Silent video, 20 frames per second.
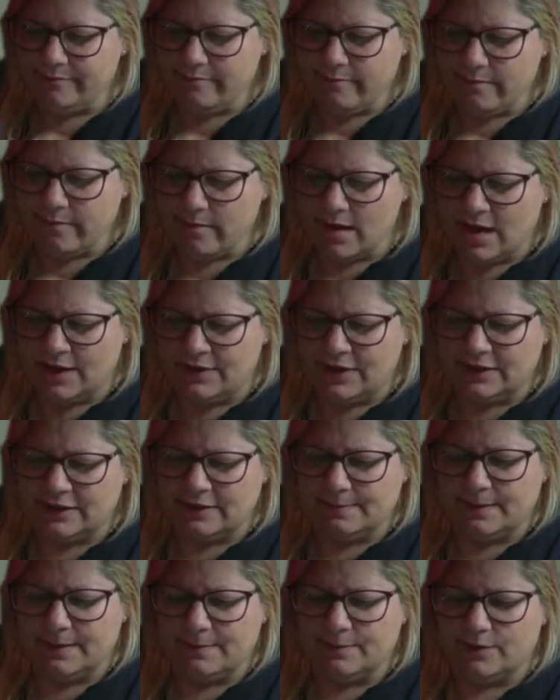I think the
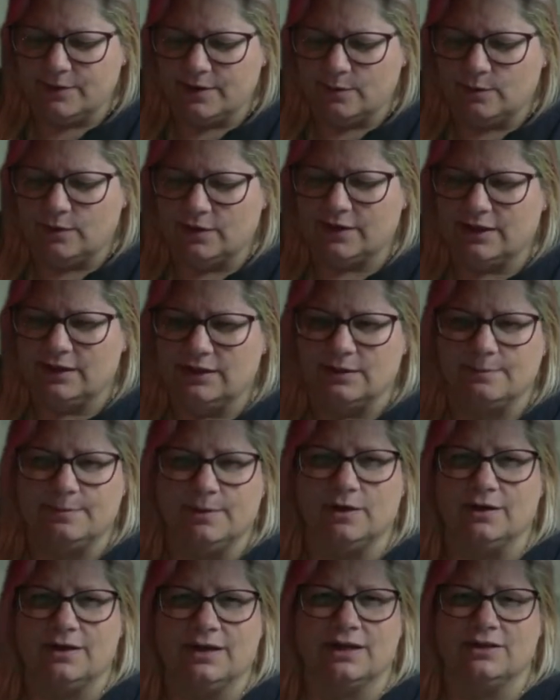people that work in the park
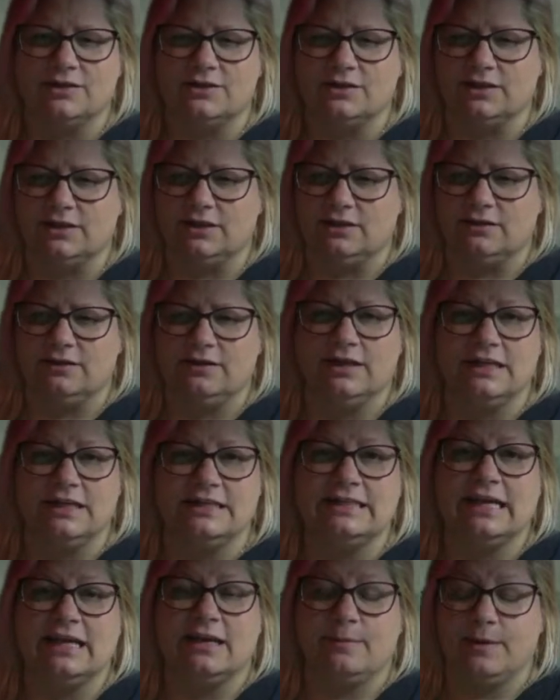actually can
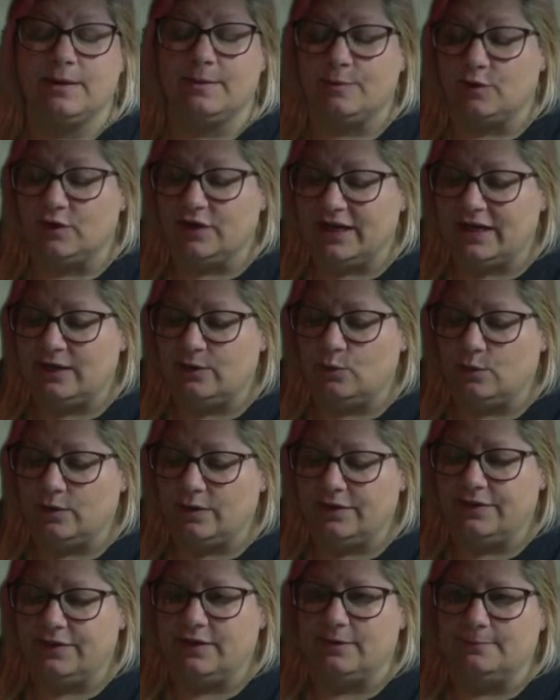take people in with
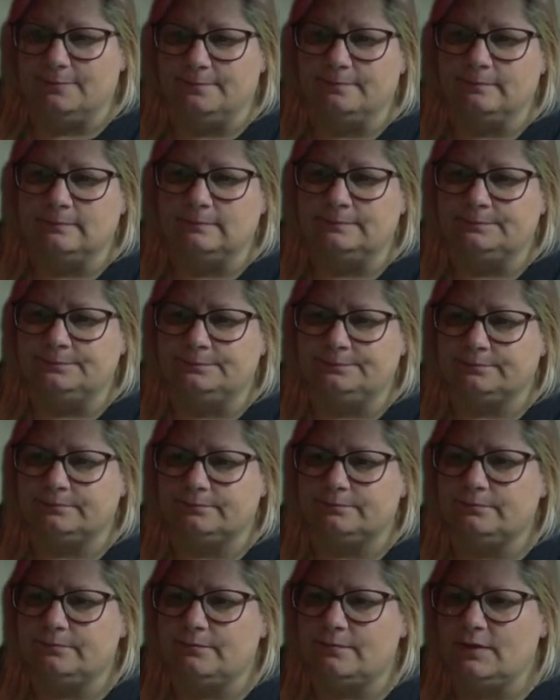them.
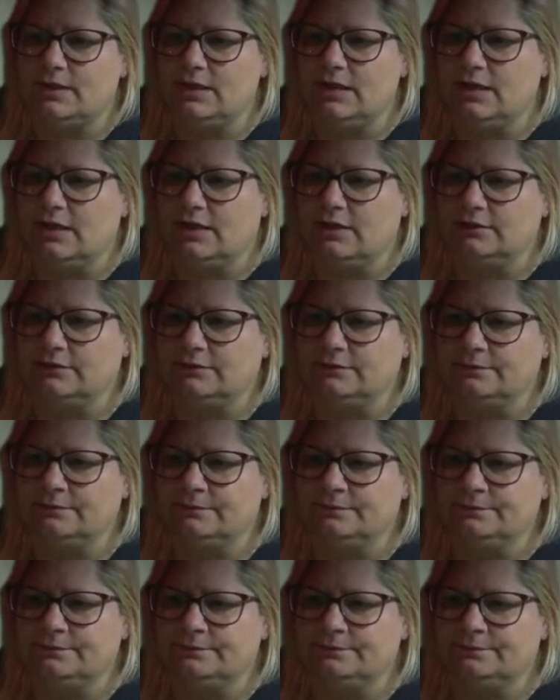Yeah.
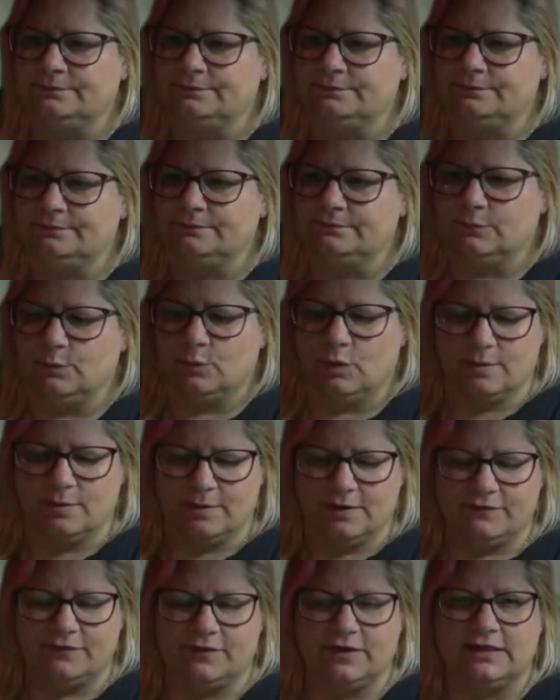One of my
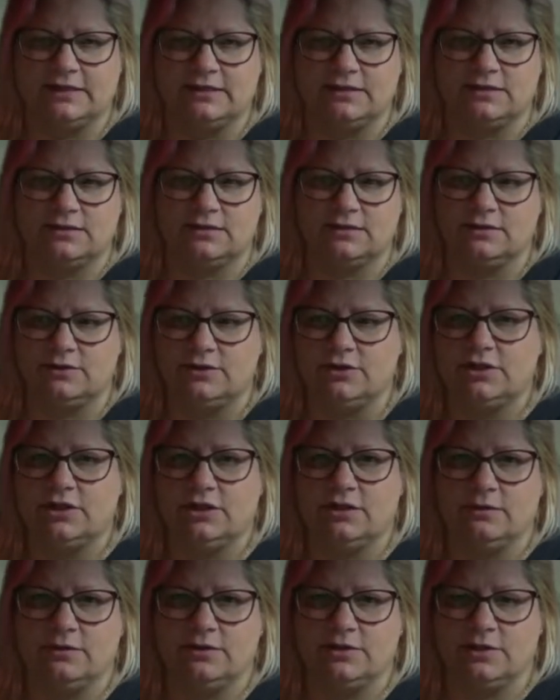friends, she
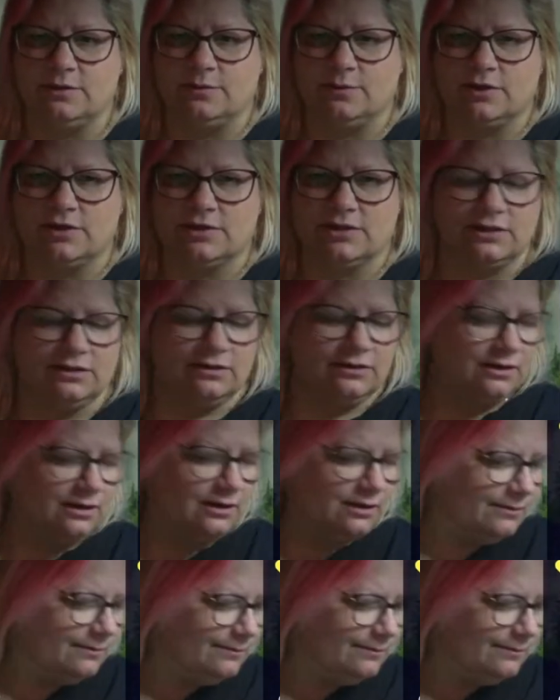works in